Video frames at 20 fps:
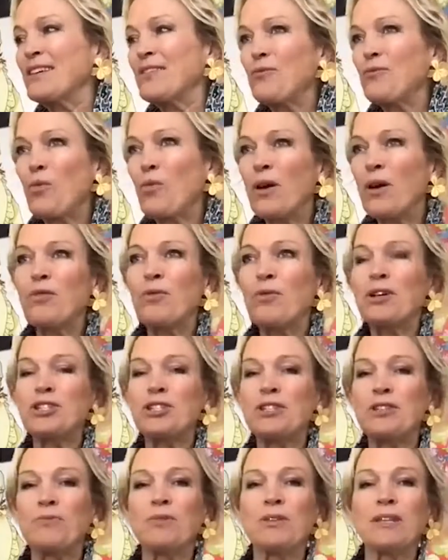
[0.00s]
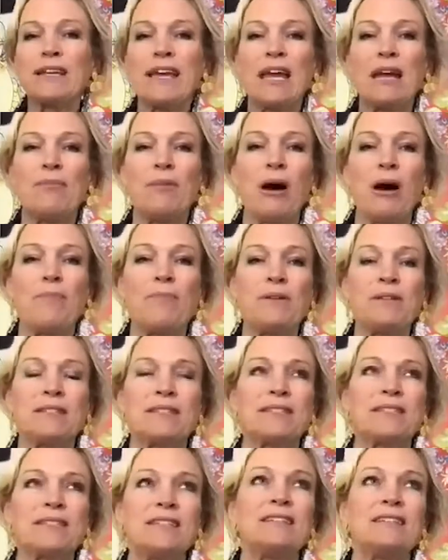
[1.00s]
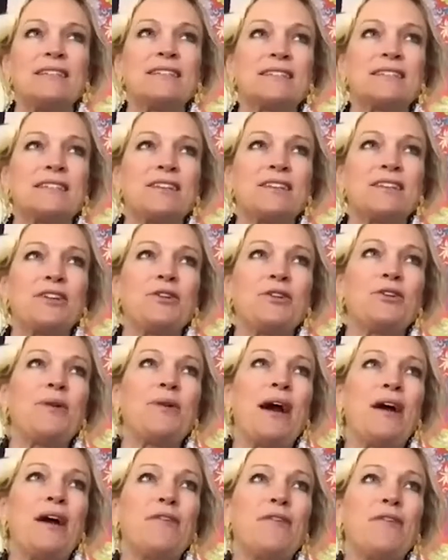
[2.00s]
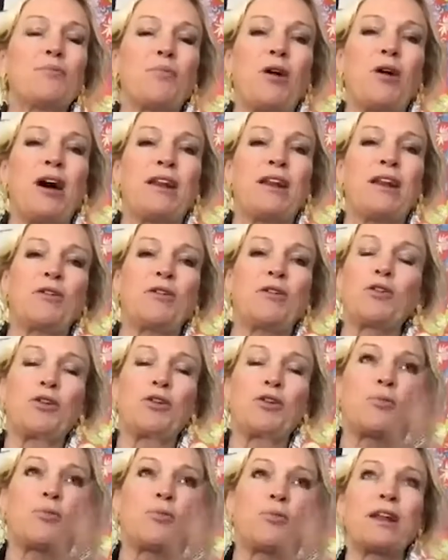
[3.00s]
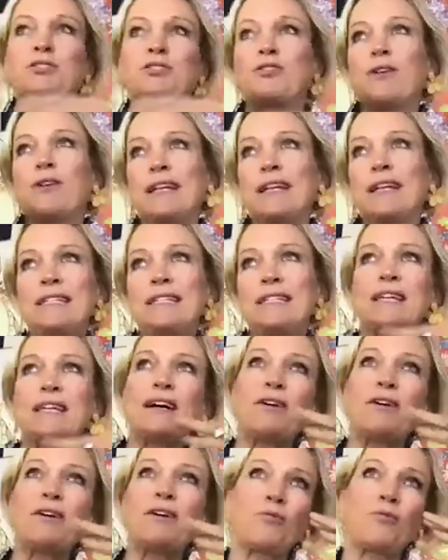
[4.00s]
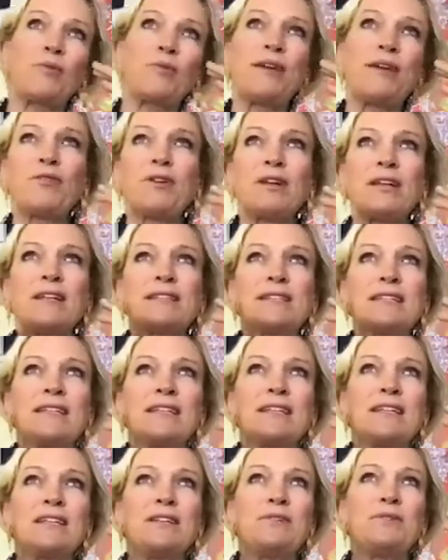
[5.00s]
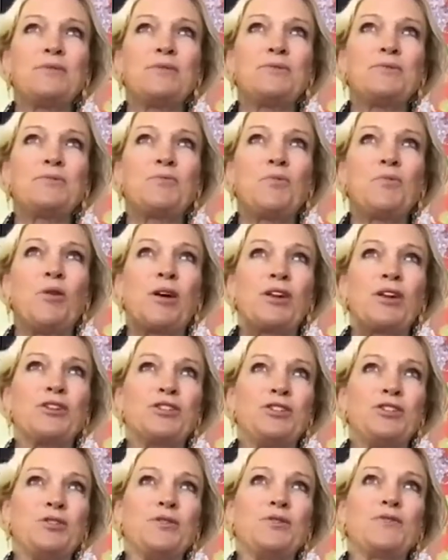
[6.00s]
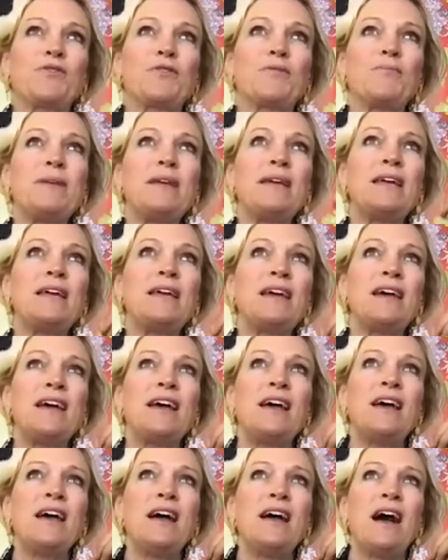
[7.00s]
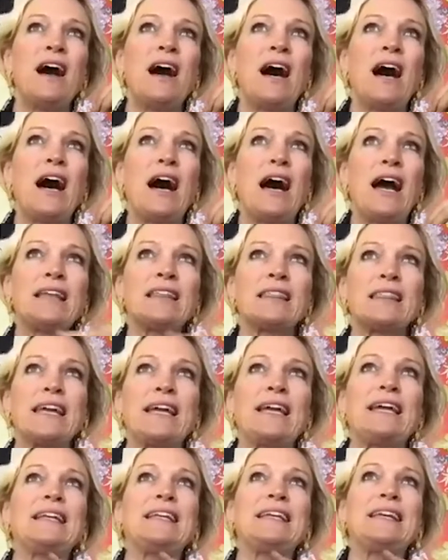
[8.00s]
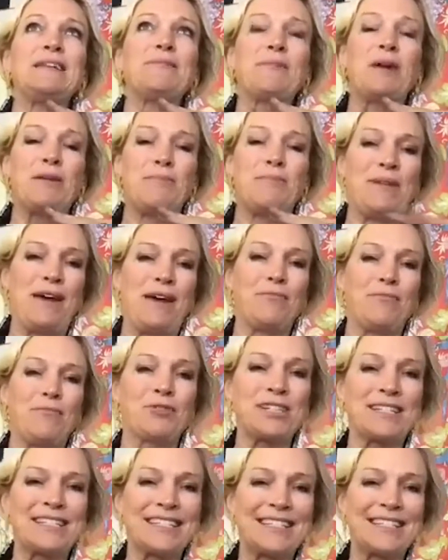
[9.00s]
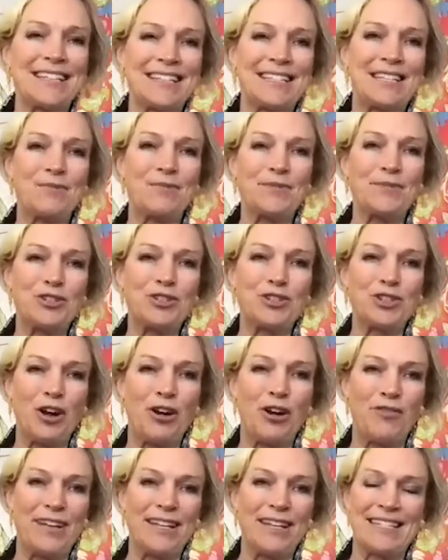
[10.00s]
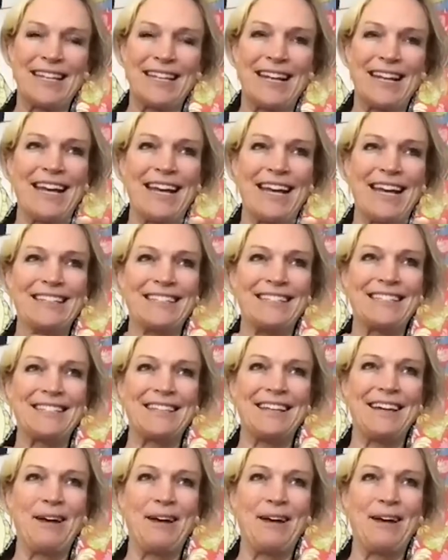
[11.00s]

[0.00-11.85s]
one question that really came up is, you know, you have your product, your idea, or whatever it is that you want to do. For me, I laid in my bed, we were just discussing, it was in Jarvis, and I had this